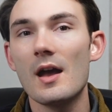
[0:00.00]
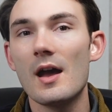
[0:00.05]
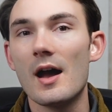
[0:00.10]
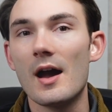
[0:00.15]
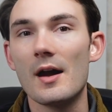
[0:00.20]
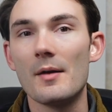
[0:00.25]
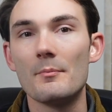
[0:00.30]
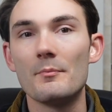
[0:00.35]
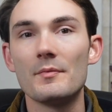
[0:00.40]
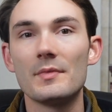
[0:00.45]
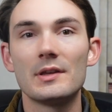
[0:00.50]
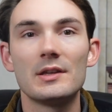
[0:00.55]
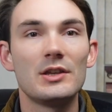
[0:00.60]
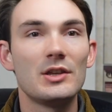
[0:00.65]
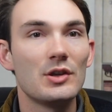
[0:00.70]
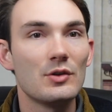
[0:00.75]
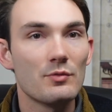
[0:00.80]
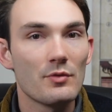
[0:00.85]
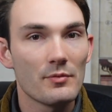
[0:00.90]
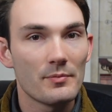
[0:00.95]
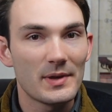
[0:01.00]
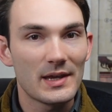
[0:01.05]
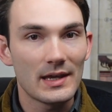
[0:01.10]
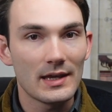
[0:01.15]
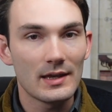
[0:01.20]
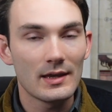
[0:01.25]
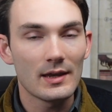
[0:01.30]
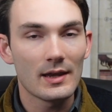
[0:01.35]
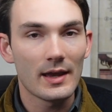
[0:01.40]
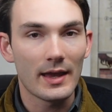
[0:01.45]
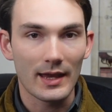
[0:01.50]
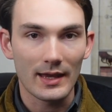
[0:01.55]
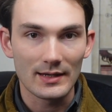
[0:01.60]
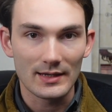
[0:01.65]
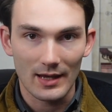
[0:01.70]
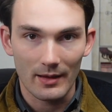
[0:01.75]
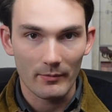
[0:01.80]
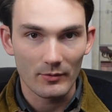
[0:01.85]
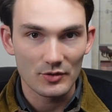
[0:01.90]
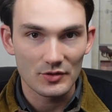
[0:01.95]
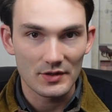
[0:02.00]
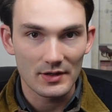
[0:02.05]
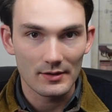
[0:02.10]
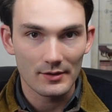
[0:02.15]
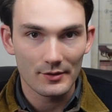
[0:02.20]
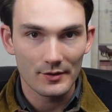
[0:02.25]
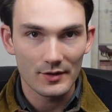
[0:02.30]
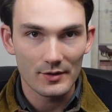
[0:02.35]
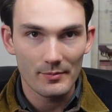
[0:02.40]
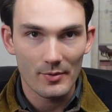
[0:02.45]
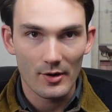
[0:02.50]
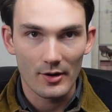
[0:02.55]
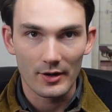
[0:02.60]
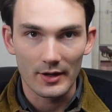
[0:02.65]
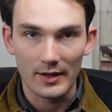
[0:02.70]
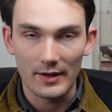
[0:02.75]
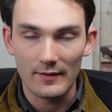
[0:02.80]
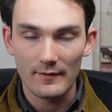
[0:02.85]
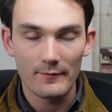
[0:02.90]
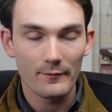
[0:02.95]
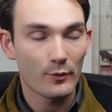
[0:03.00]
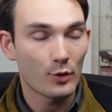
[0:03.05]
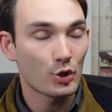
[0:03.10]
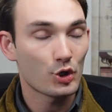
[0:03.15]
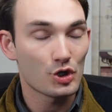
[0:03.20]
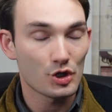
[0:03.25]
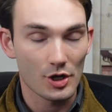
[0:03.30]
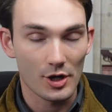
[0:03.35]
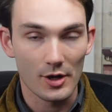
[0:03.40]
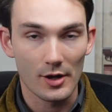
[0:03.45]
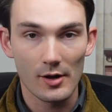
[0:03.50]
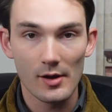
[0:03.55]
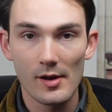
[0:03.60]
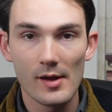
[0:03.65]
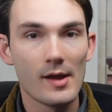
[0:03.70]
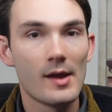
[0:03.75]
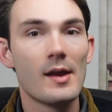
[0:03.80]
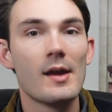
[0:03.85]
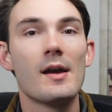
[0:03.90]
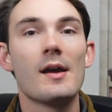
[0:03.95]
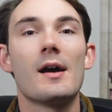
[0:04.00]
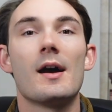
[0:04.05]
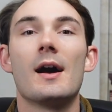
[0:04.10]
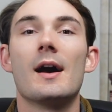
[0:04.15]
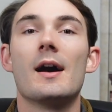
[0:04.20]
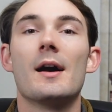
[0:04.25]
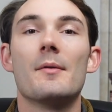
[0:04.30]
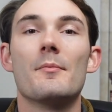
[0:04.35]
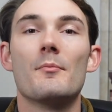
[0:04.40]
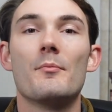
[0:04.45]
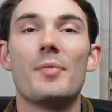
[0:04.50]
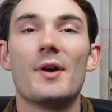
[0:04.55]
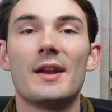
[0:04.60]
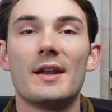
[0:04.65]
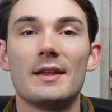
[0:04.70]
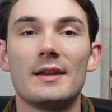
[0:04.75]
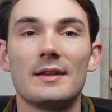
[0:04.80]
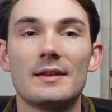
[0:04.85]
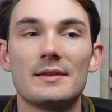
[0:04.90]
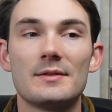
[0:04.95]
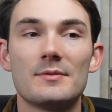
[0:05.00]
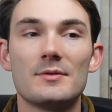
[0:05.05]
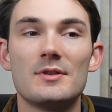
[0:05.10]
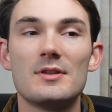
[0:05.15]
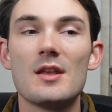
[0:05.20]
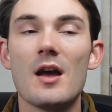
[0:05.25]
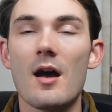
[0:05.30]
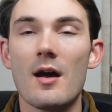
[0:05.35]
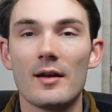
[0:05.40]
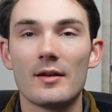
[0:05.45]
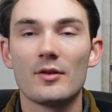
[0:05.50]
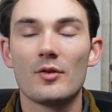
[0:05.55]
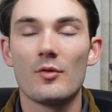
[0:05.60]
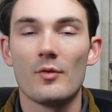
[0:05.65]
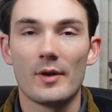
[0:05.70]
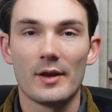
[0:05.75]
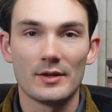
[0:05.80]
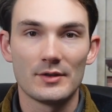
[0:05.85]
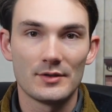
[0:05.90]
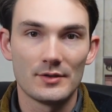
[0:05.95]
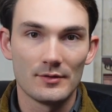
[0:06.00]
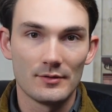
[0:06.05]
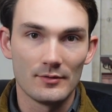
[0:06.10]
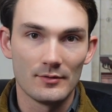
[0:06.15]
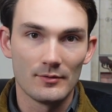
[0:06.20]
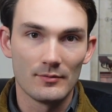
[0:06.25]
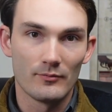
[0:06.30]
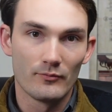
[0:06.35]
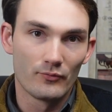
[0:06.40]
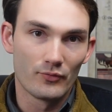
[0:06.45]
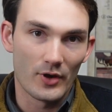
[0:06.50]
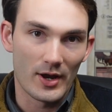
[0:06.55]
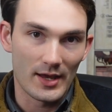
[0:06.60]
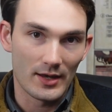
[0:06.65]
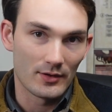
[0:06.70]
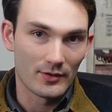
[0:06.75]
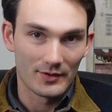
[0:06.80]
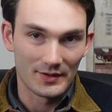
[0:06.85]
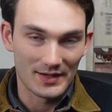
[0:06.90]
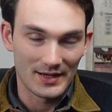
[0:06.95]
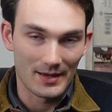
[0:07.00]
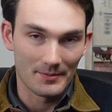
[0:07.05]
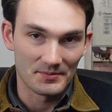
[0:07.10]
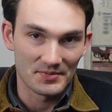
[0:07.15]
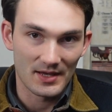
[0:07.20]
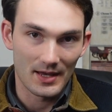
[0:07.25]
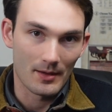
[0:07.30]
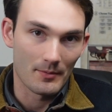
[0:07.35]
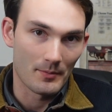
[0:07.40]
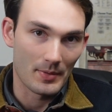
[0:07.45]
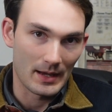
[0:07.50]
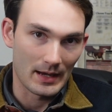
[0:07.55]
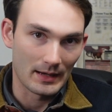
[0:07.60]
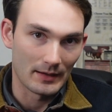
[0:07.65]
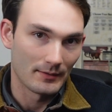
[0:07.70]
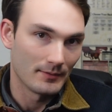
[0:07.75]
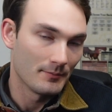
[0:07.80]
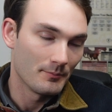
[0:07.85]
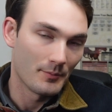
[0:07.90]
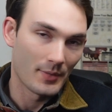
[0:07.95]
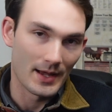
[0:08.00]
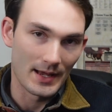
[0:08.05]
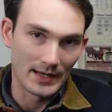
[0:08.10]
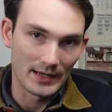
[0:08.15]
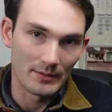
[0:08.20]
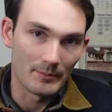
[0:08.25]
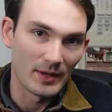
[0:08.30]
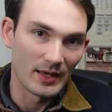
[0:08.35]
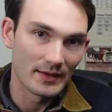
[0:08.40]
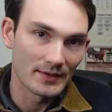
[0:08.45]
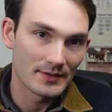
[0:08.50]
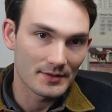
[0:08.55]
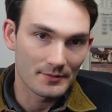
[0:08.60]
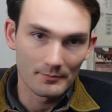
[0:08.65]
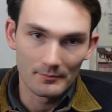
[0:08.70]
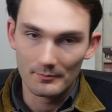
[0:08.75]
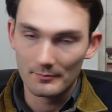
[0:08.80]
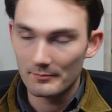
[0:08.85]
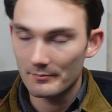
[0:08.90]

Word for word: Um, you will be a damage dealer in the party for sure, um, but it is not going to break your DM campaign by any means.